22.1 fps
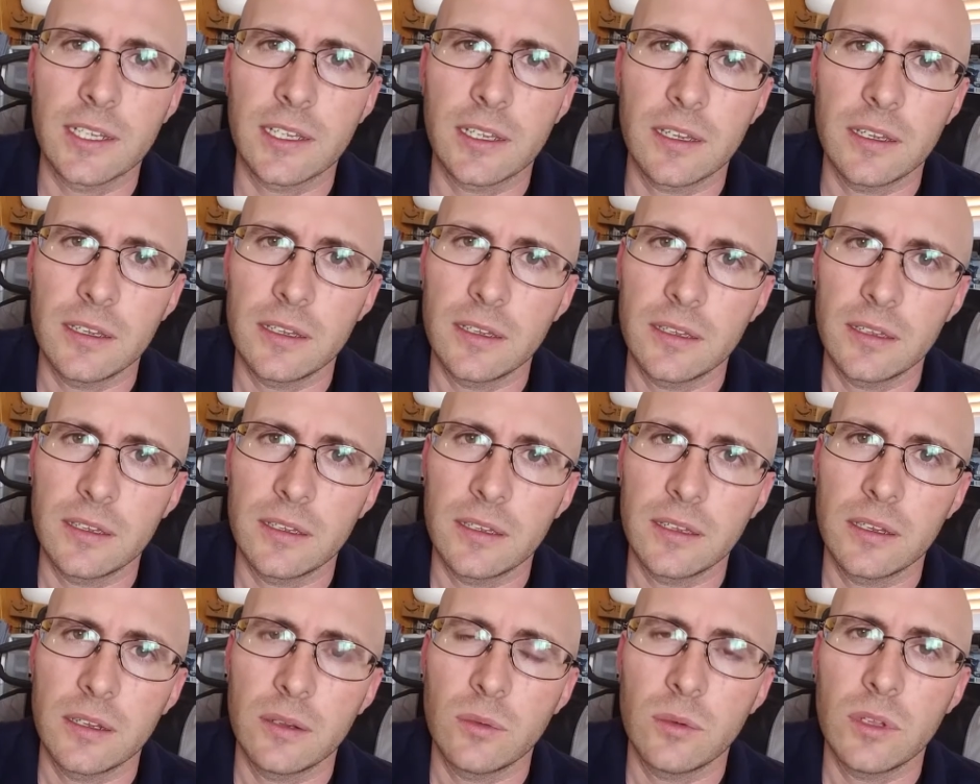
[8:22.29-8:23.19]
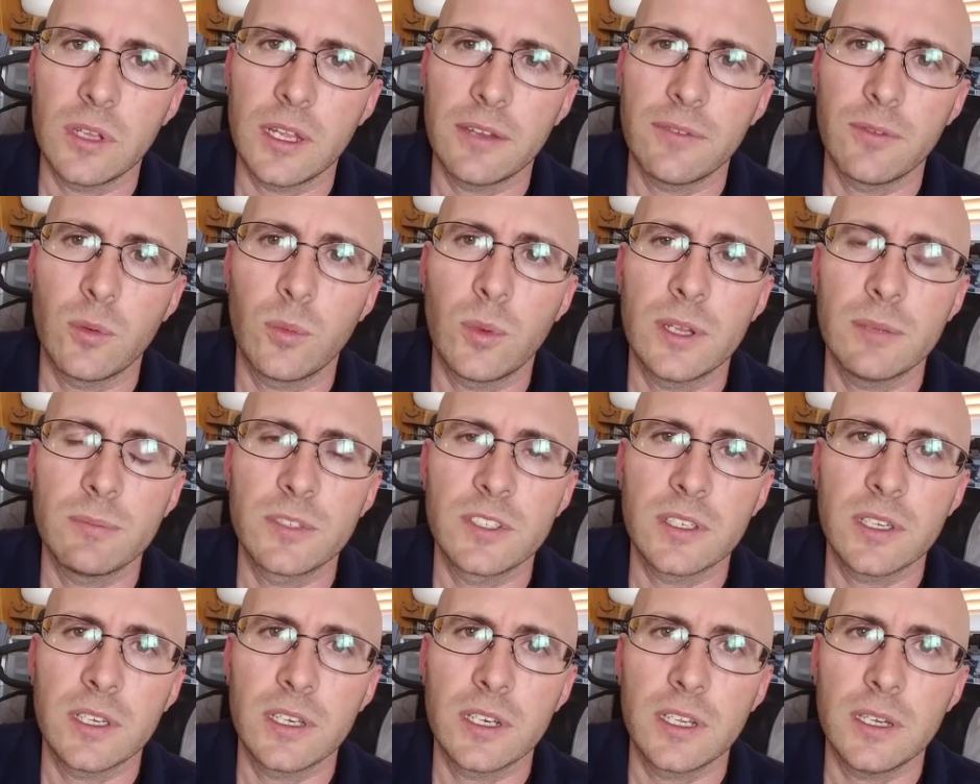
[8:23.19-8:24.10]
We'll have a
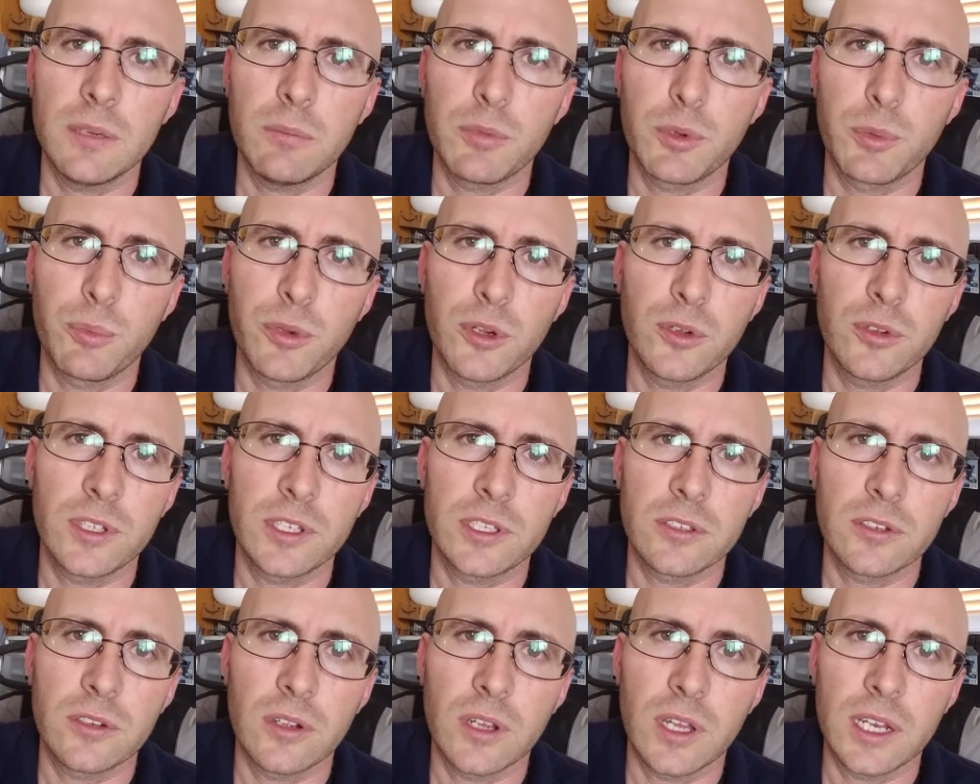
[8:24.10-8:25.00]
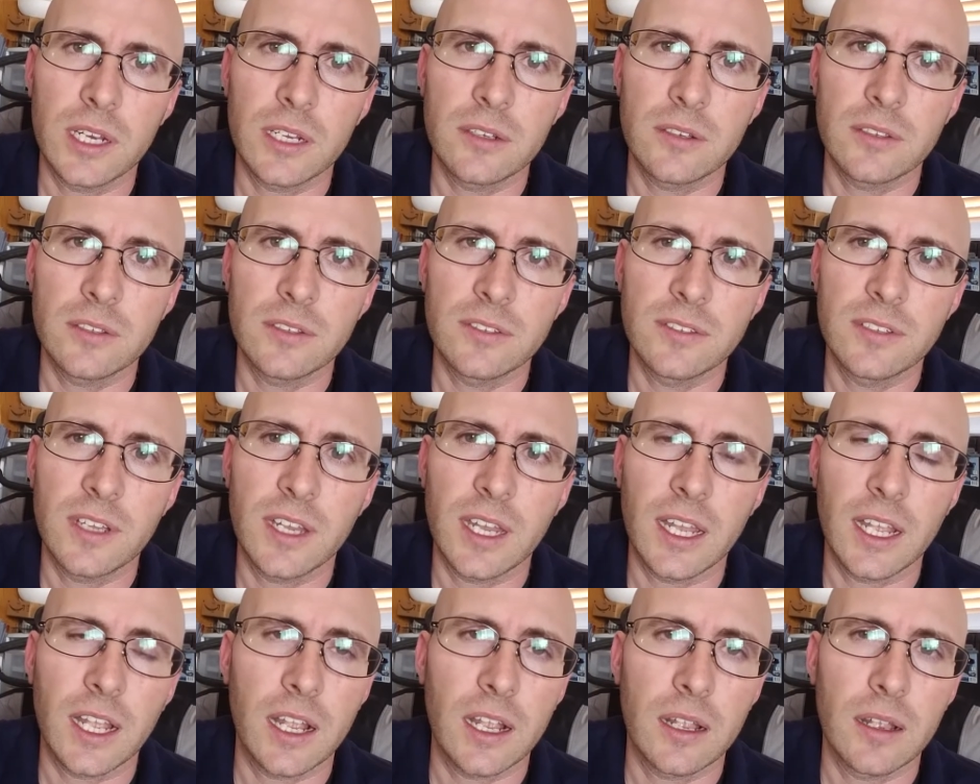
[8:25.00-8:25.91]
website up,
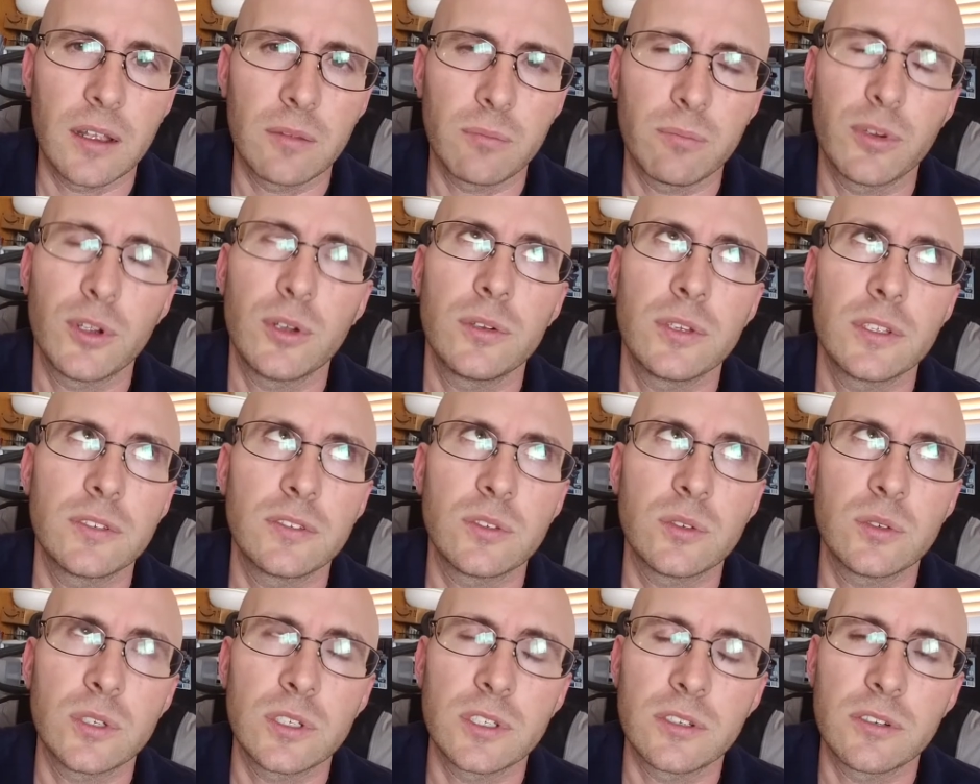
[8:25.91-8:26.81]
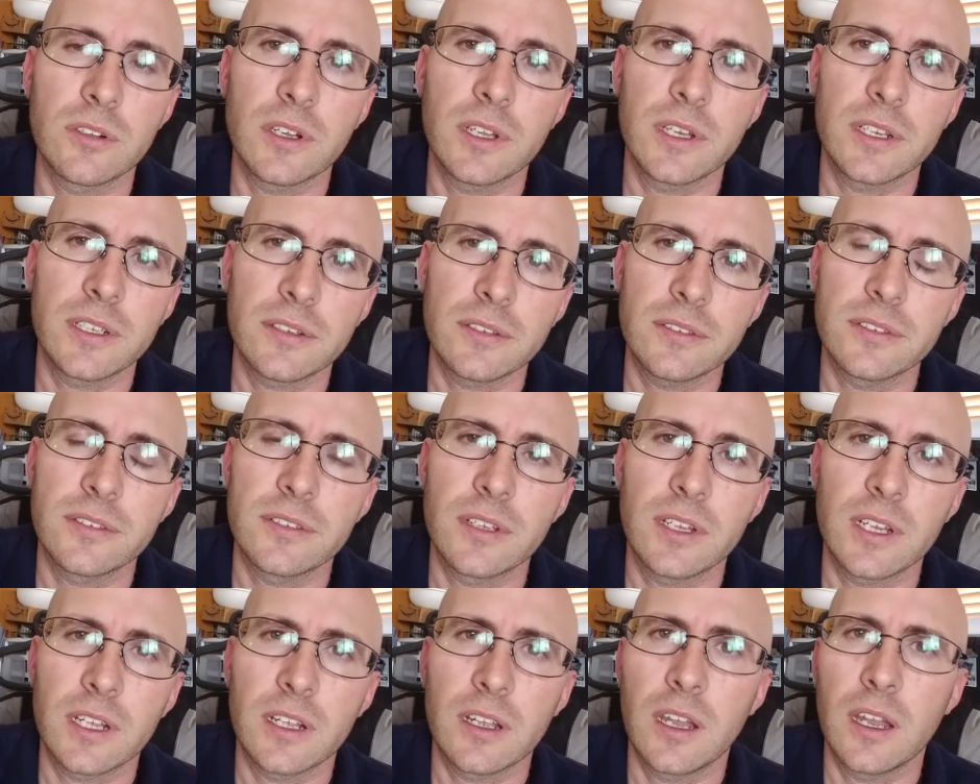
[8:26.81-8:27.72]

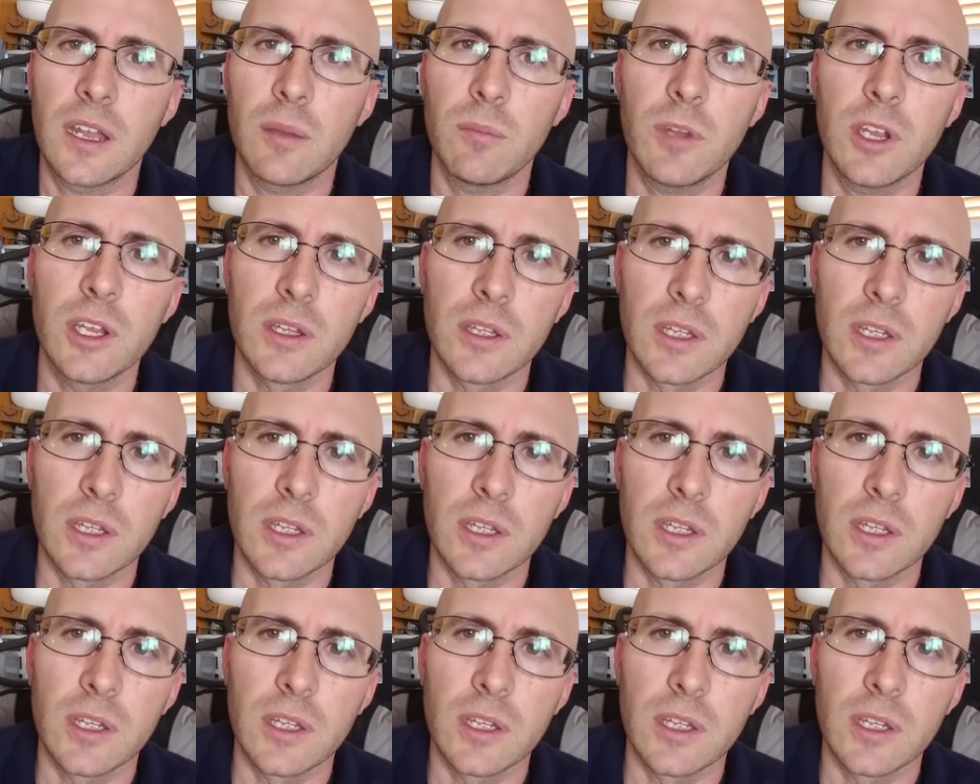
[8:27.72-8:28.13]
brokenswordchronicles.com.